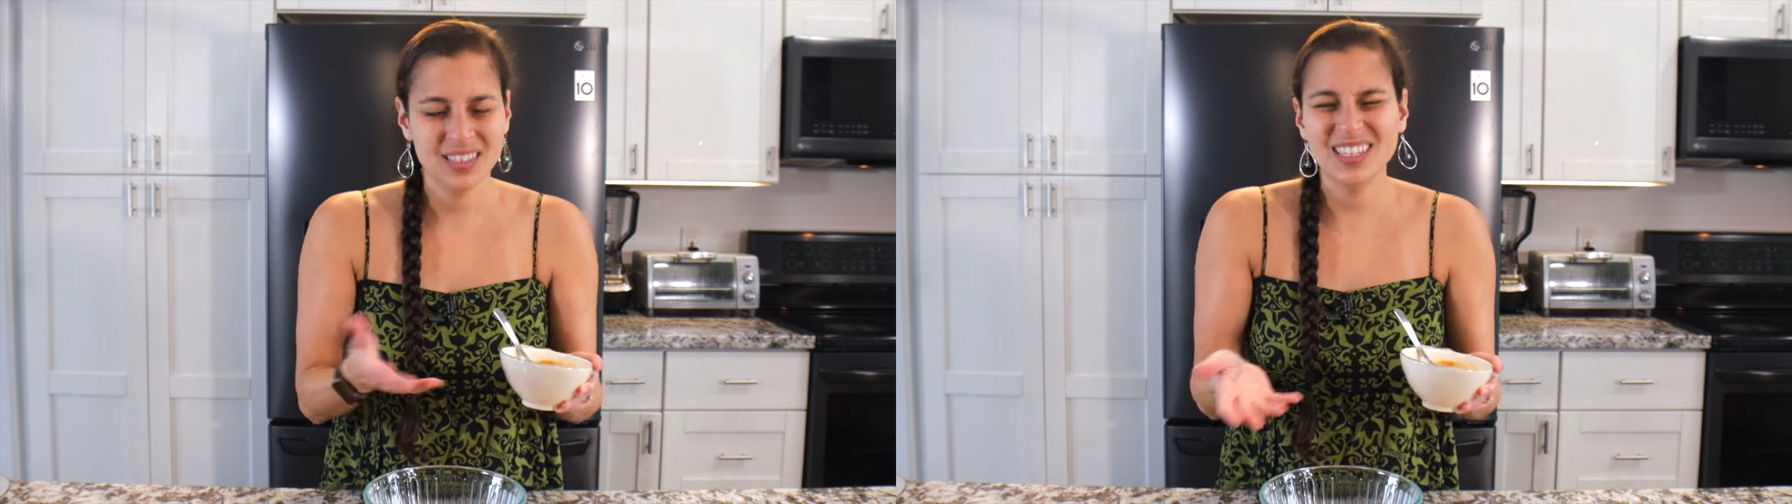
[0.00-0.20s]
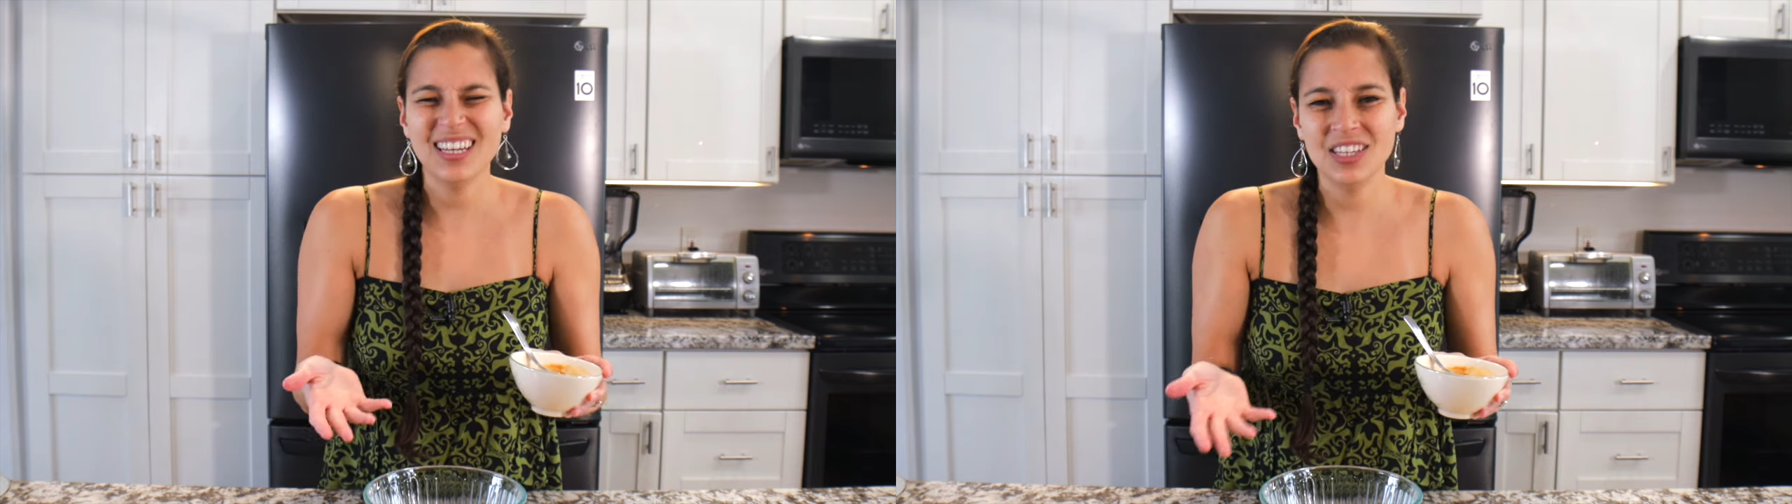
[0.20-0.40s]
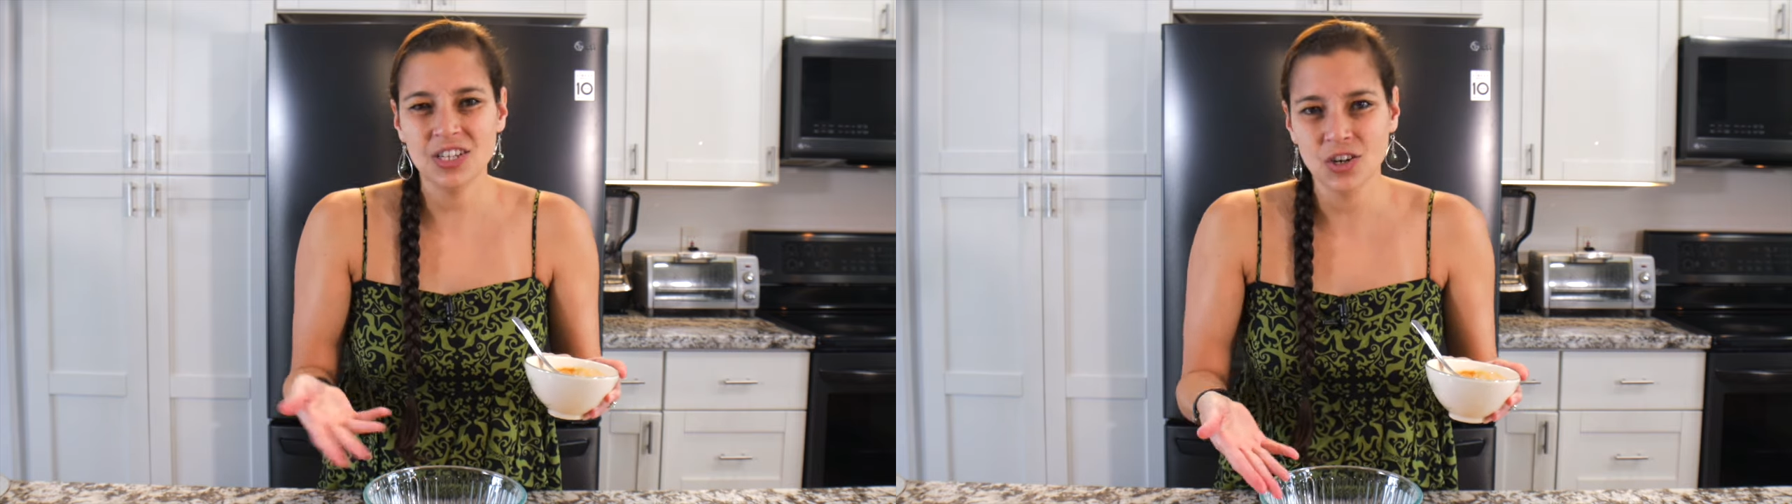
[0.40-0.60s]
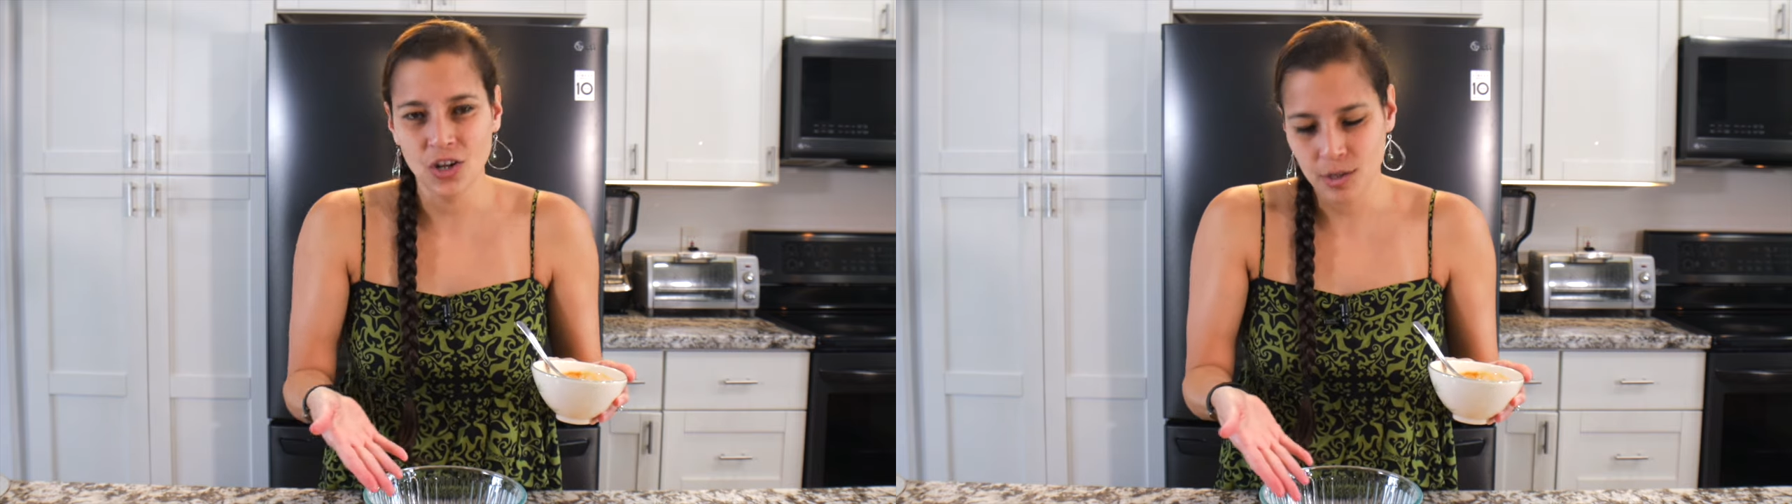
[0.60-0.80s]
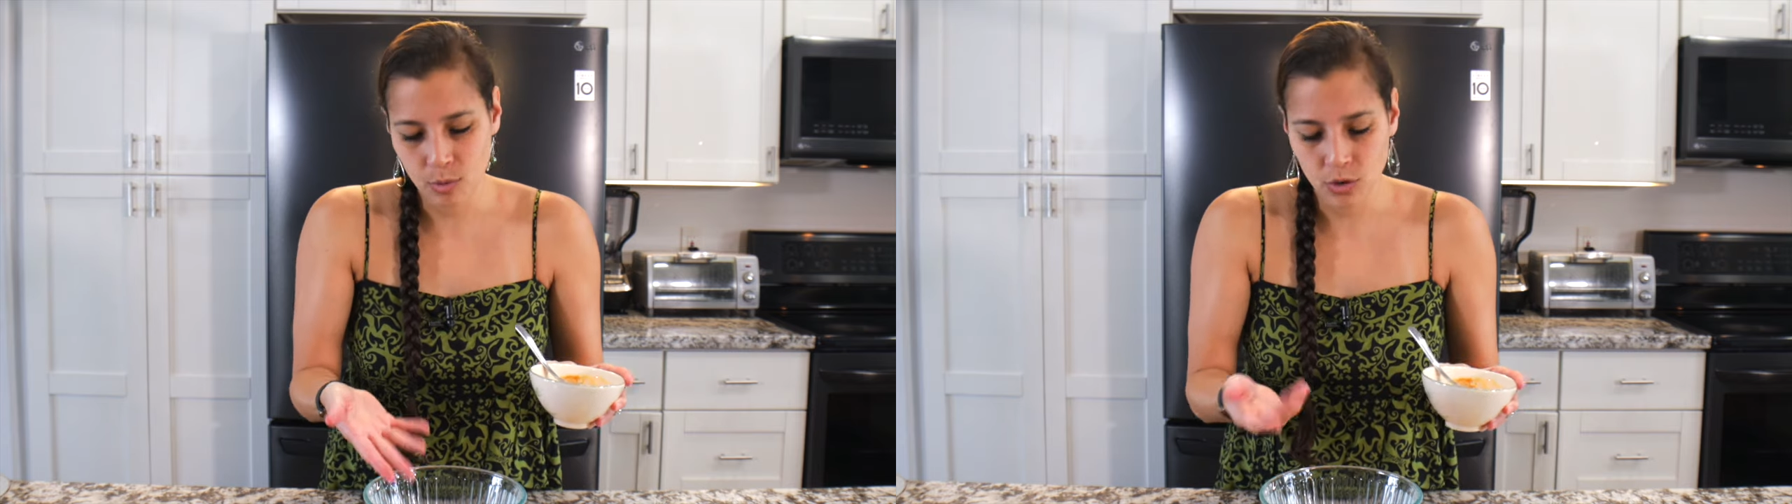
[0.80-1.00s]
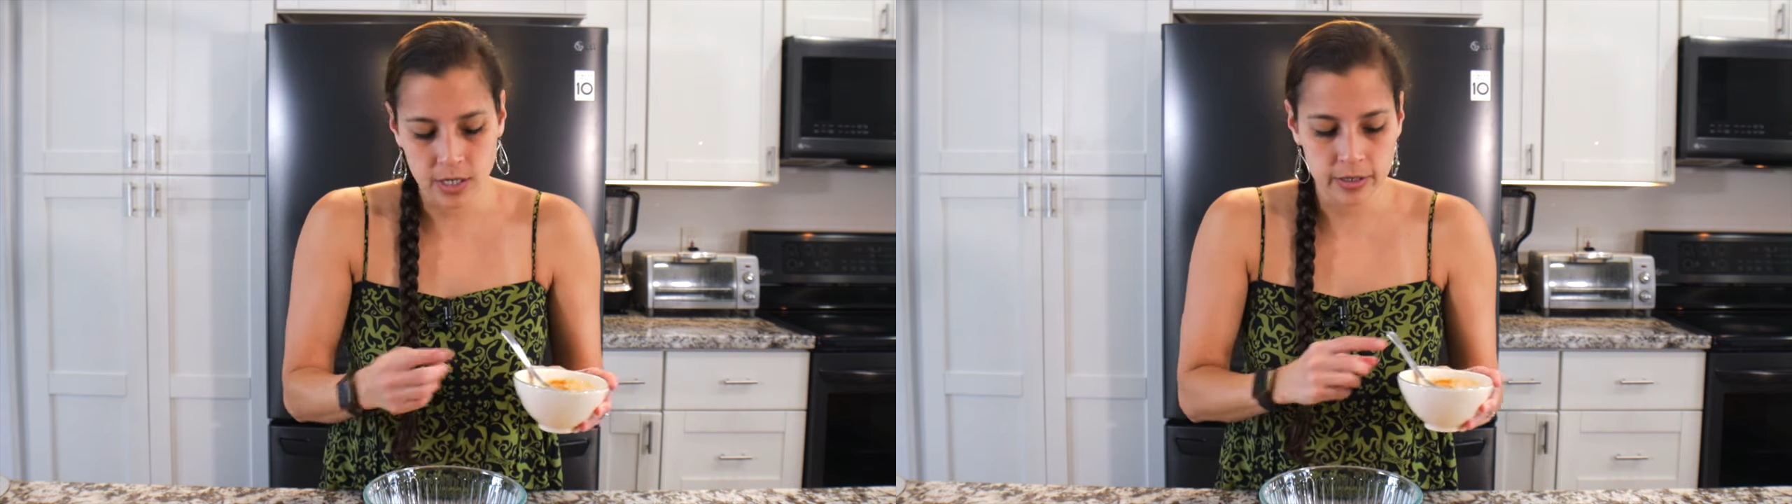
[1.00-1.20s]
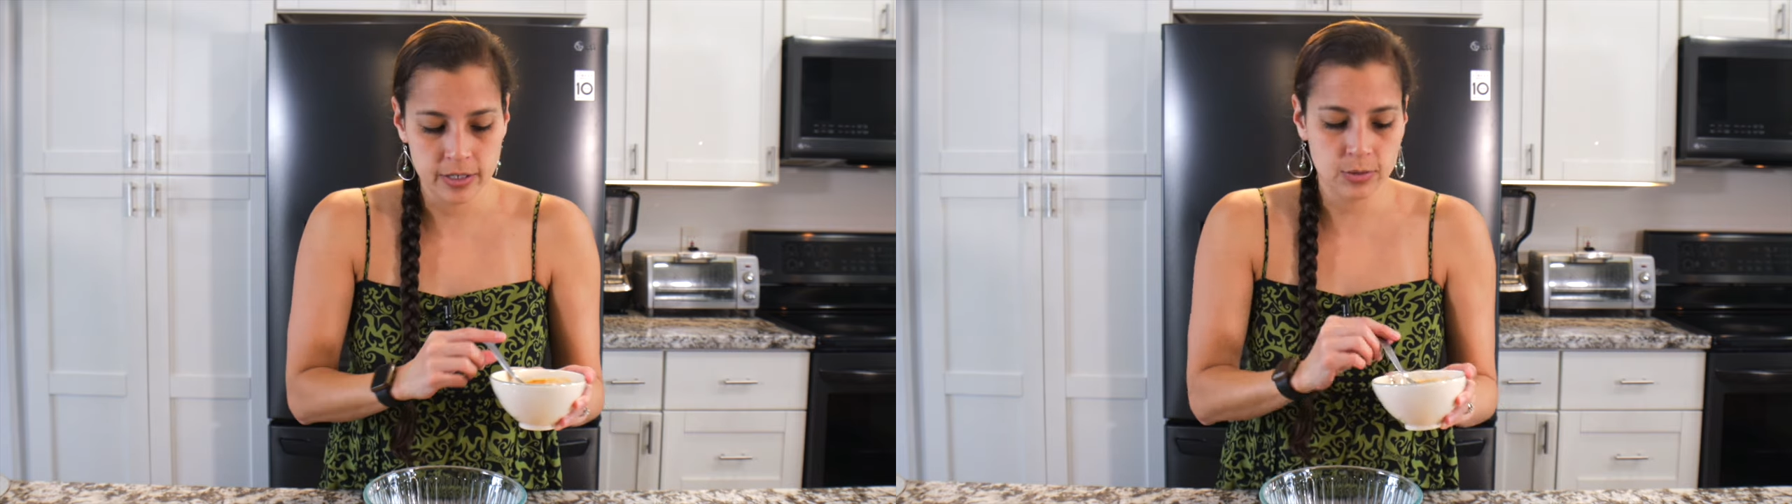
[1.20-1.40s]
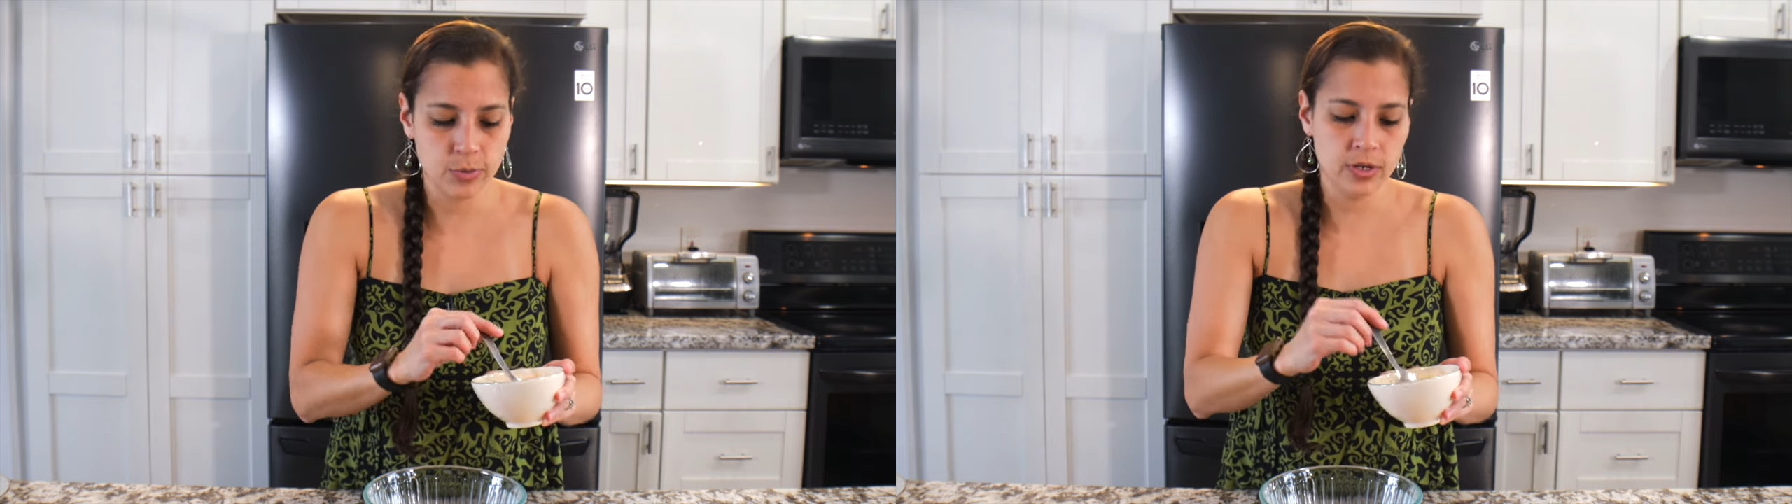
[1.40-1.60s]
Yeah, you can call it poke at
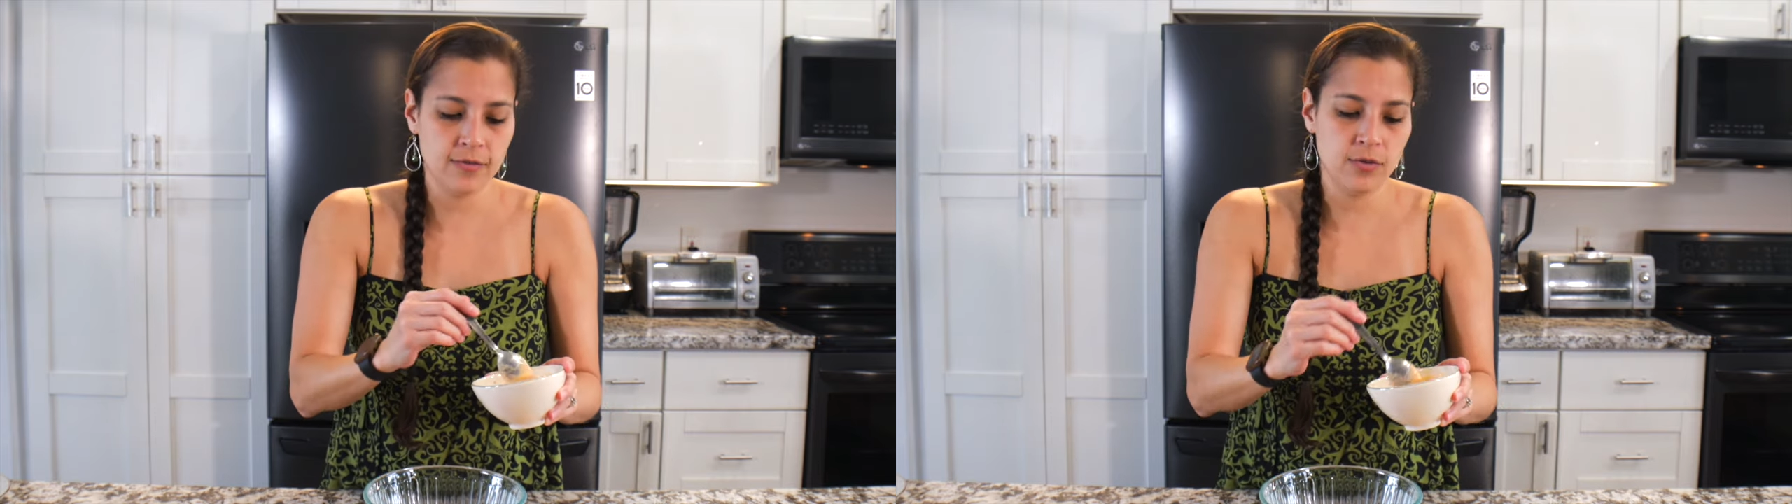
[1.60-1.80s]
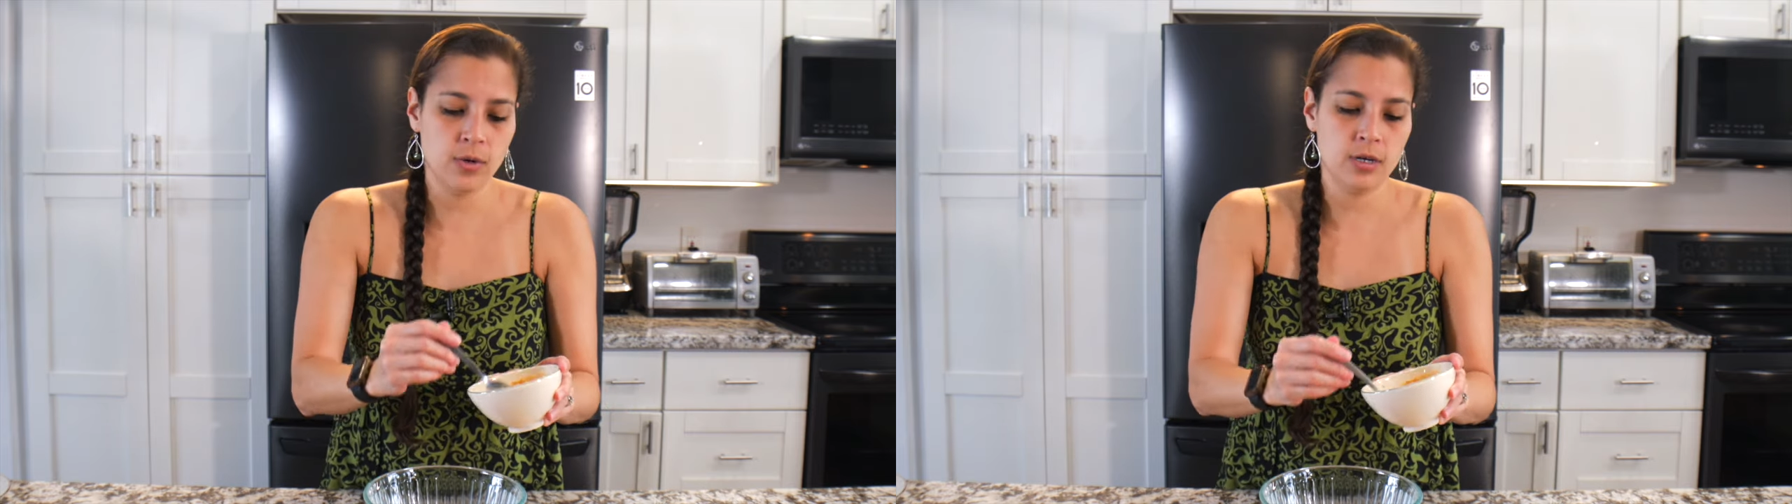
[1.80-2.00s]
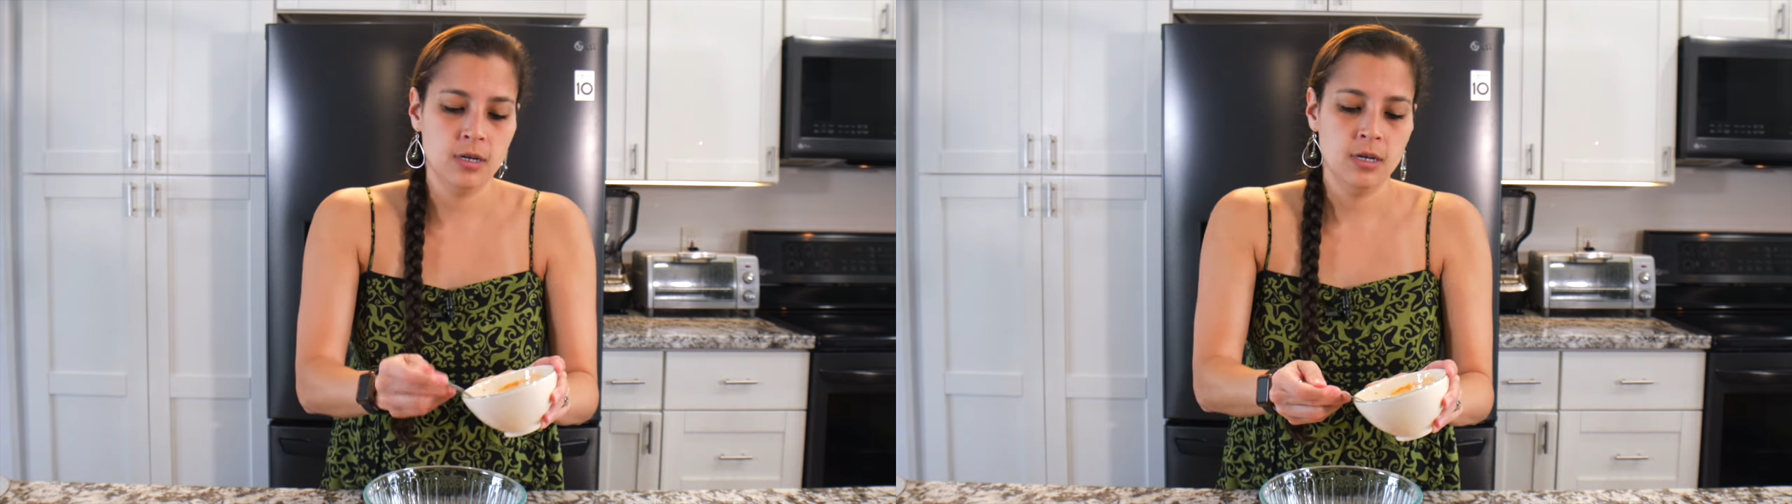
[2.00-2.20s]
this point if you want.